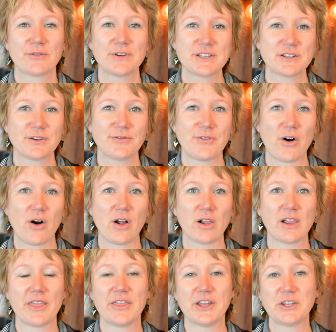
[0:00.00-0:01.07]
First of
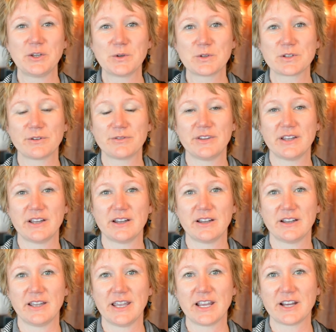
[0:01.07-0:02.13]
all, the news of
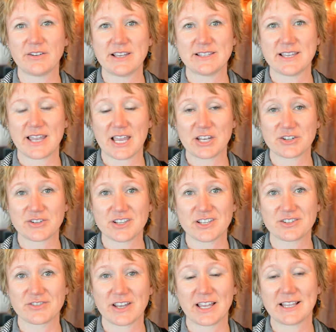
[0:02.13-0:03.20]
the increasing
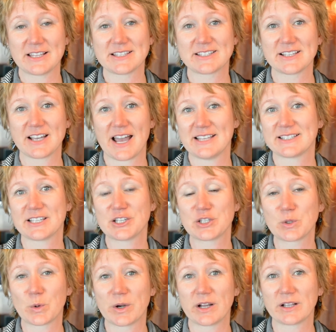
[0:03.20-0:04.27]
interest rates has
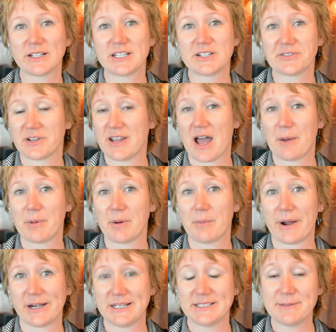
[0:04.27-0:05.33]
historically driven
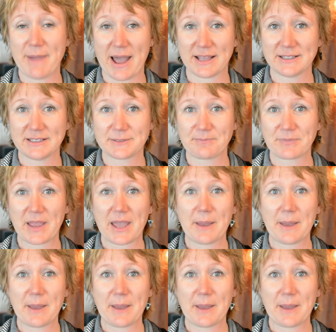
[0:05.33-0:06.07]
up buyer demand